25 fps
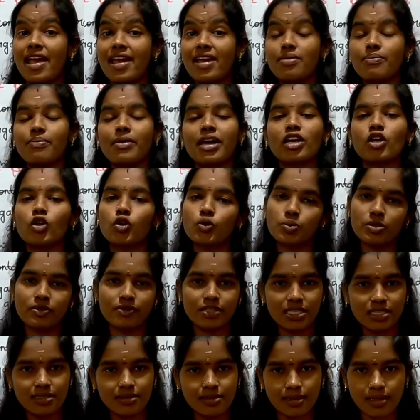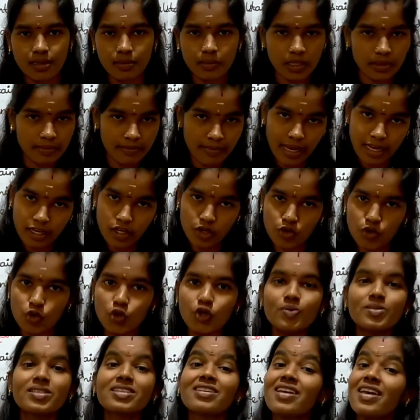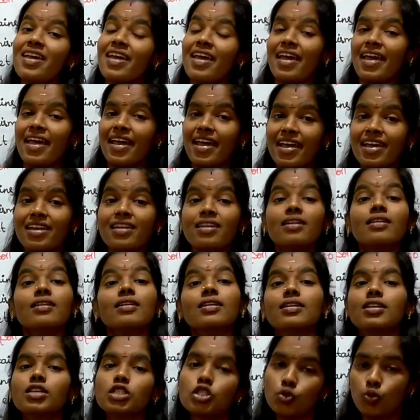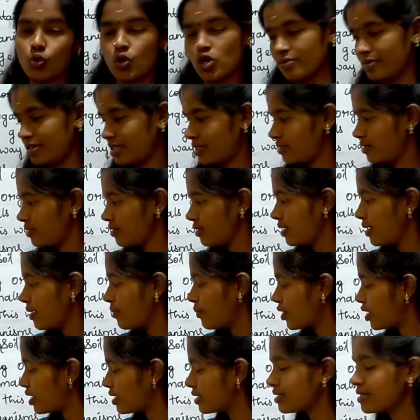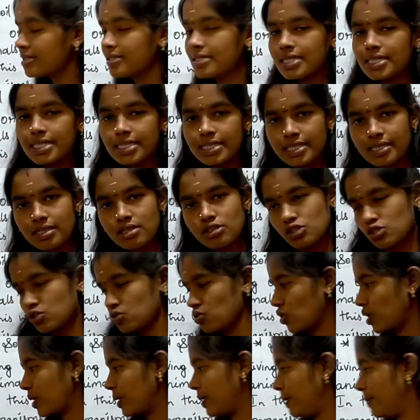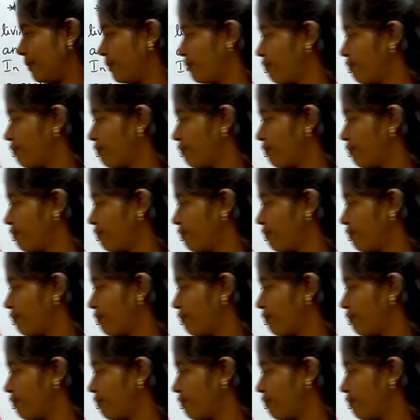and microbes, which is nothing but microbes and earthworms present in the soil.